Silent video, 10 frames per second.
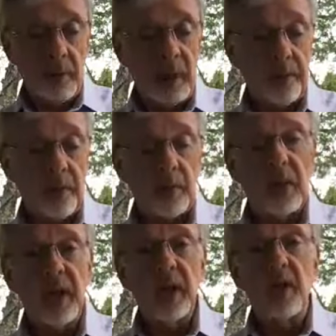People are
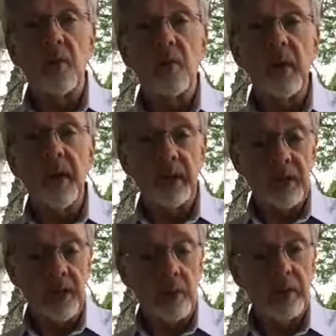taking
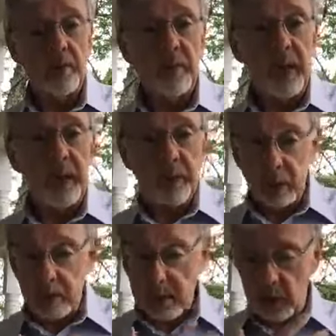risks. You know, it's amazing to me.